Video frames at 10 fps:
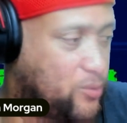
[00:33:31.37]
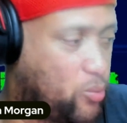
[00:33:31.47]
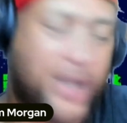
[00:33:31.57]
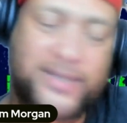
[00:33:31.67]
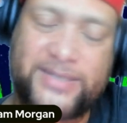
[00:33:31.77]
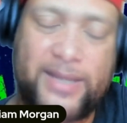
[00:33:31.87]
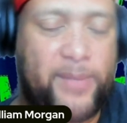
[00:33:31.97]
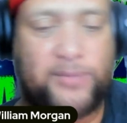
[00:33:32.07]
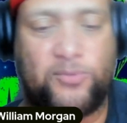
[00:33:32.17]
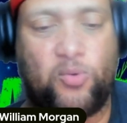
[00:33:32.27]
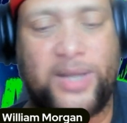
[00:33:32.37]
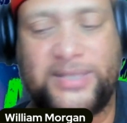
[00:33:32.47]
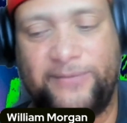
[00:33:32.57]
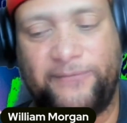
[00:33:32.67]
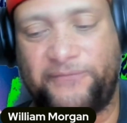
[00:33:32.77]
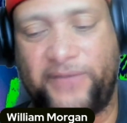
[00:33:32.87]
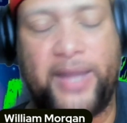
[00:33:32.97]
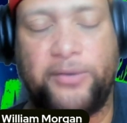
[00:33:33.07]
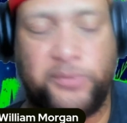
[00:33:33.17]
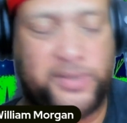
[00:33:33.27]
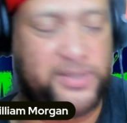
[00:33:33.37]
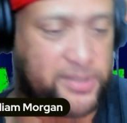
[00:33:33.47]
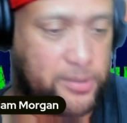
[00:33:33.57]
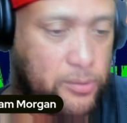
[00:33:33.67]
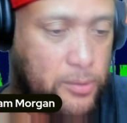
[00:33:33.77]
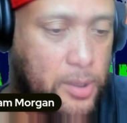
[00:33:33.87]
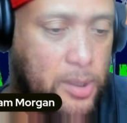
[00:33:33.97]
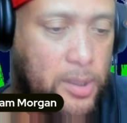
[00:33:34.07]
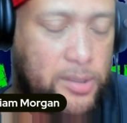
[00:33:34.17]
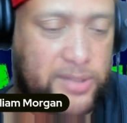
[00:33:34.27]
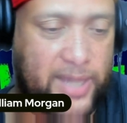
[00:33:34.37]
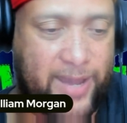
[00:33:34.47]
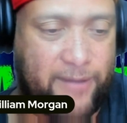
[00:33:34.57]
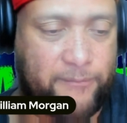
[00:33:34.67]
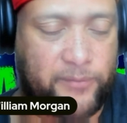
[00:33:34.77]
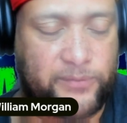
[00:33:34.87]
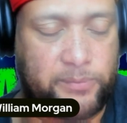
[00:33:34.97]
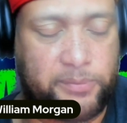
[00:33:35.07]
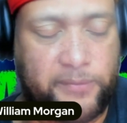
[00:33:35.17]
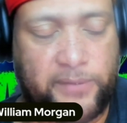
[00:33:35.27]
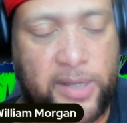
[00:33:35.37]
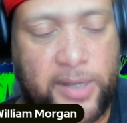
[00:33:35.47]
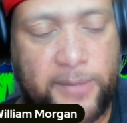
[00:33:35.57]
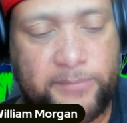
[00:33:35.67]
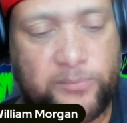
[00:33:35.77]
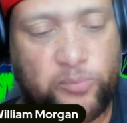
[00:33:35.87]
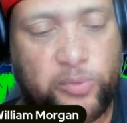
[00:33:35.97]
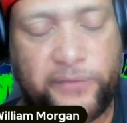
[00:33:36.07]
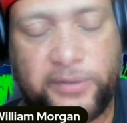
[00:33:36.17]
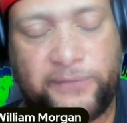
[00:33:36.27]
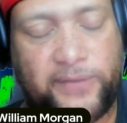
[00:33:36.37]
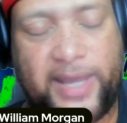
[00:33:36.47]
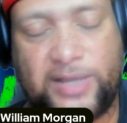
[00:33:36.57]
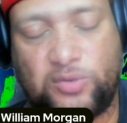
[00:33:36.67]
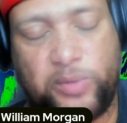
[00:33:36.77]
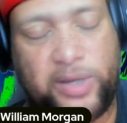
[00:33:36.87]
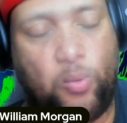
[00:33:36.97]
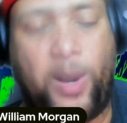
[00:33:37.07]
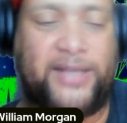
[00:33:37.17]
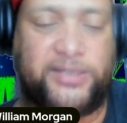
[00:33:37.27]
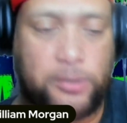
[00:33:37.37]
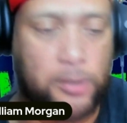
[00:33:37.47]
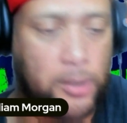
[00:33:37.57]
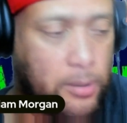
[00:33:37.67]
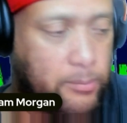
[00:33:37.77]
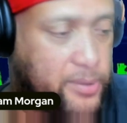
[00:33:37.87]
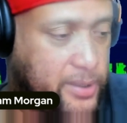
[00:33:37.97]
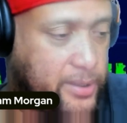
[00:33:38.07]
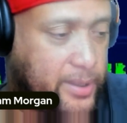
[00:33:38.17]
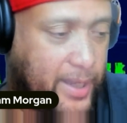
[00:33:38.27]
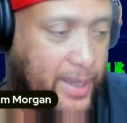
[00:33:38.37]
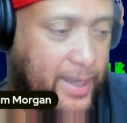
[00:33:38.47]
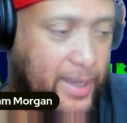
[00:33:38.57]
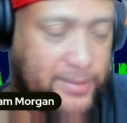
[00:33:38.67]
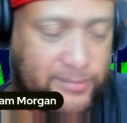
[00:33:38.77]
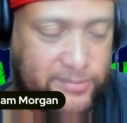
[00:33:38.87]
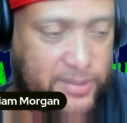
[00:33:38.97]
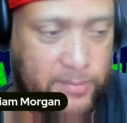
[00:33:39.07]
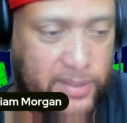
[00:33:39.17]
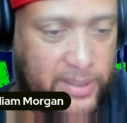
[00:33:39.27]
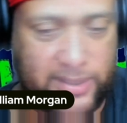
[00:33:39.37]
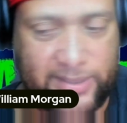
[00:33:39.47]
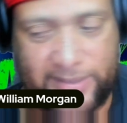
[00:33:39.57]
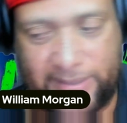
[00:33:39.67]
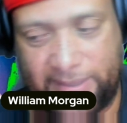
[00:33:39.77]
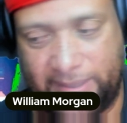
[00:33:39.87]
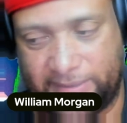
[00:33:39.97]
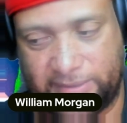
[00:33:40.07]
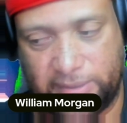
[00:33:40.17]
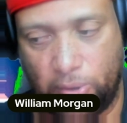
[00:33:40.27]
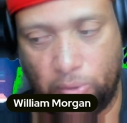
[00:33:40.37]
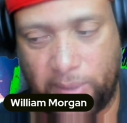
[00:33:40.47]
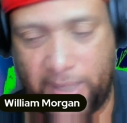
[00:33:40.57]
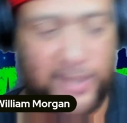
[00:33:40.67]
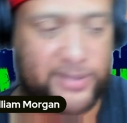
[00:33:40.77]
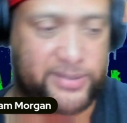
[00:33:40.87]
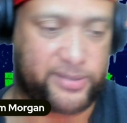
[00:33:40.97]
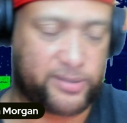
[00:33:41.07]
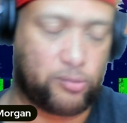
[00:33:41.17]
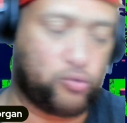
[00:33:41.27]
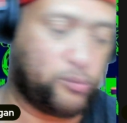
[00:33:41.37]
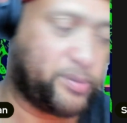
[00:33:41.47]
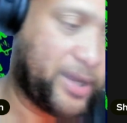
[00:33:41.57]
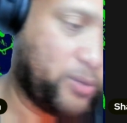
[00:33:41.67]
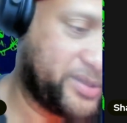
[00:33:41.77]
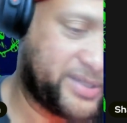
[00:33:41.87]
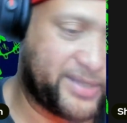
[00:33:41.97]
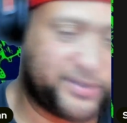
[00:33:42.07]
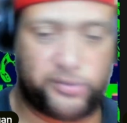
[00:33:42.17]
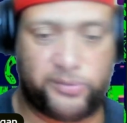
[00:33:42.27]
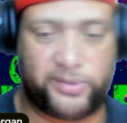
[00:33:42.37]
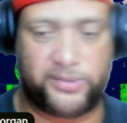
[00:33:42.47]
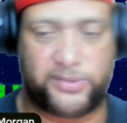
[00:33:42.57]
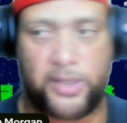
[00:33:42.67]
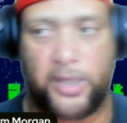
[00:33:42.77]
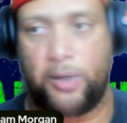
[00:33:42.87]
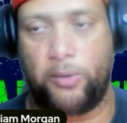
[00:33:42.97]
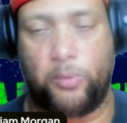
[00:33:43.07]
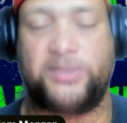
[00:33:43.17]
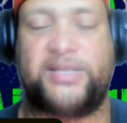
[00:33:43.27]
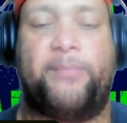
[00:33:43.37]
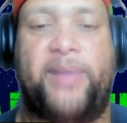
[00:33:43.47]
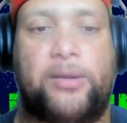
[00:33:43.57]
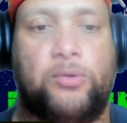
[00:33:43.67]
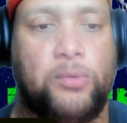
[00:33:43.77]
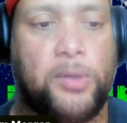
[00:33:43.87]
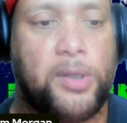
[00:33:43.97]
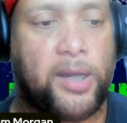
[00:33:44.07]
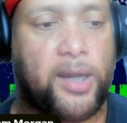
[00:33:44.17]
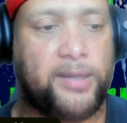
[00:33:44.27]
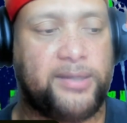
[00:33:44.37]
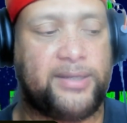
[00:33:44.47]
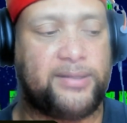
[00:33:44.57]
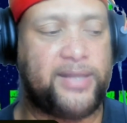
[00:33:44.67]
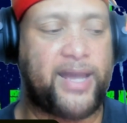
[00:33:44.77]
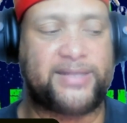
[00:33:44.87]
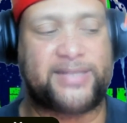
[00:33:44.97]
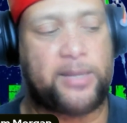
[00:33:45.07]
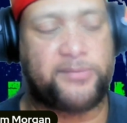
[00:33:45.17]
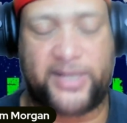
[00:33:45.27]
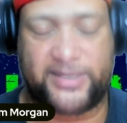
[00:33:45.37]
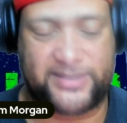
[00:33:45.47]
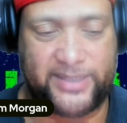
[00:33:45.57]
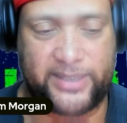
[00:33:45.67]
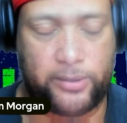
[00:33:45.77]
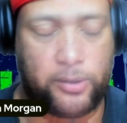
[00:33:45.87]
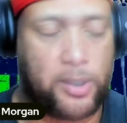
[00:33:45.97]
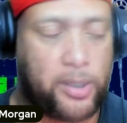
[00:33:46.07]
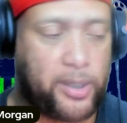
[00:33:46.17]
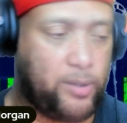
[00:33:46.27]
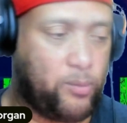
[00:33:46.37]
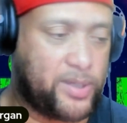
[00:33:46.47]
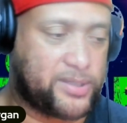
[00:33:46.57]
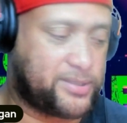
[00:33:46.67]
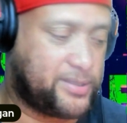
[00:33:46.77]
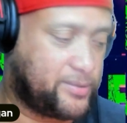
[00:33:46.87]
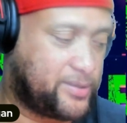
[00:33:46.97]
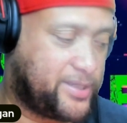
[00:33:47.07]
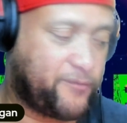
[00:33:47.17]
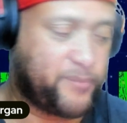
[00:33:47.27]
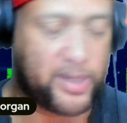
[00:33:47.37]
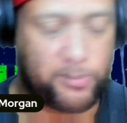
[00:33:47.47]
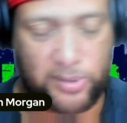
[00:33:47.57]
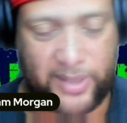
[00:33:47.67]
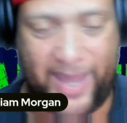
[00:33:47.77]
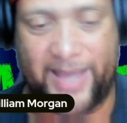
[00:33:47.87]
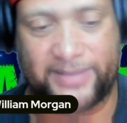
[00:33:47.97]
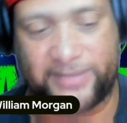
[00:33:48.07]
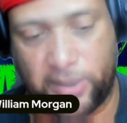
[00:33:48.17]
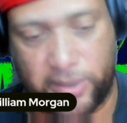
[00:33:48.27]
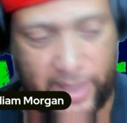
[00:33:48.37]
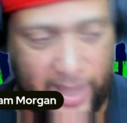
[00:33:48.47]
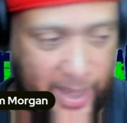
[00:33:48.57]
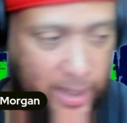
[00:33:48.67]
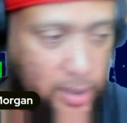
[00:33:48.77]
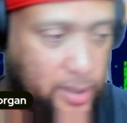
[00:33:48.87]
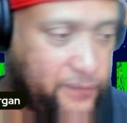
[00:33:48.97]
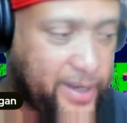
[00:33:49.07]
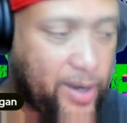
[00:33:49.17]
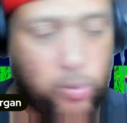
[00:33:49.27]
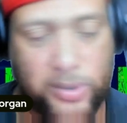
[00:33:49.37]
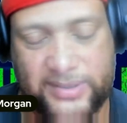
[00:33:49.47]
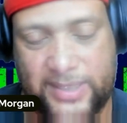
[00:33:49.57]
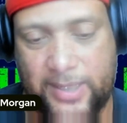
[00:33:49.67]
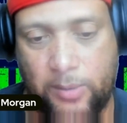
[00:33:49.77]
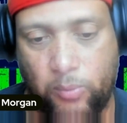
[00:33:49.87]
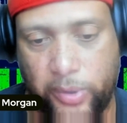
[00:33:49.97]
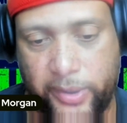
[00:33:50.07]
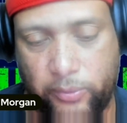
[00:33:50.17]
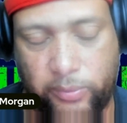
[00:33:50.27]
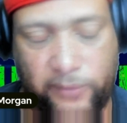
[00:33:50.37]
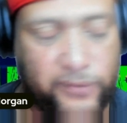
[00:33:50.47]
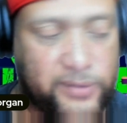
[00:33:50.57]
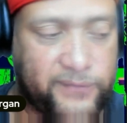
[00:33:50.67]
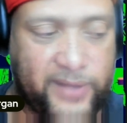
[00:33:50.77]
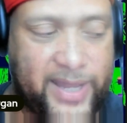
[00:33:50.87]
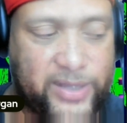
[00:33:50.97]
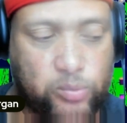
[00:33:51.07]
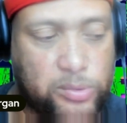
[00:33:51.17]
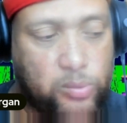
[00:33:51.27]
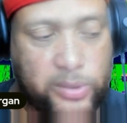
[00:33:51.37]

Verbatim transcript: watch they make watch they find a reason to have um, Reverse Flash win. Watch, but to me, it, it's no contest. Goku Black wins that series or wins that battle. Uh, nine times out of ten, and watch Death Battle pull an ass out of their hat for that one time where Reverse Flash would